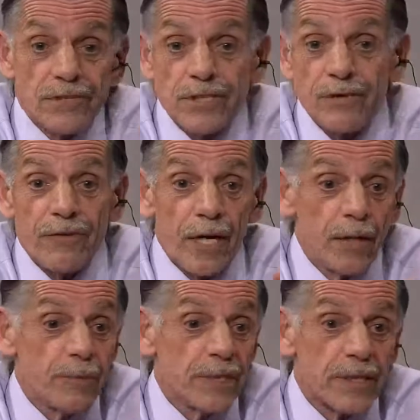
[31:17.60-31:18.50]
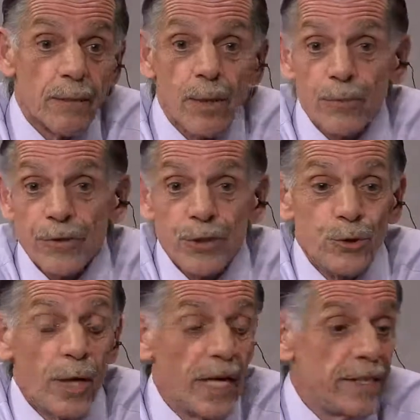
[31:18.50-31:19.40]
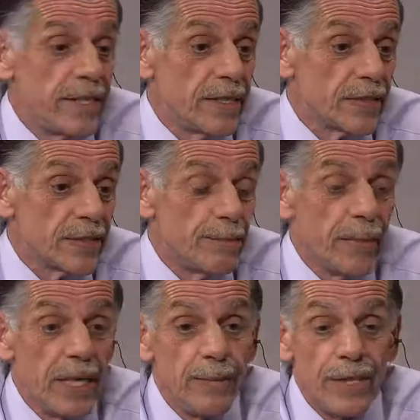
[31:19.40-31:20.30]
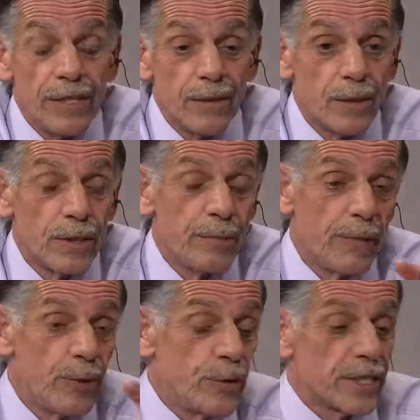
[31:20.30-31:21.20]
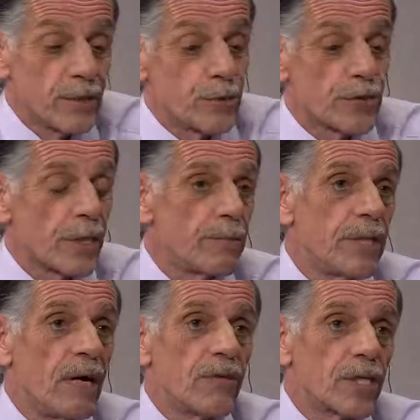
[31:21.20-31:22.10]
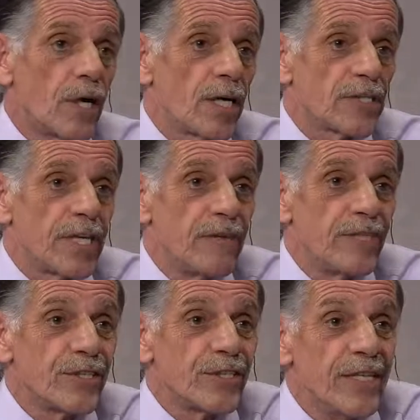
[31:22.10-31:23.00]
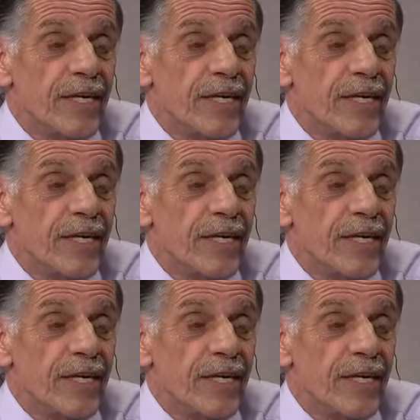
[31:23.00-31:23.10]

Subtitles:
develop and come up with new ideas that maybe we can do something to have a cost savings.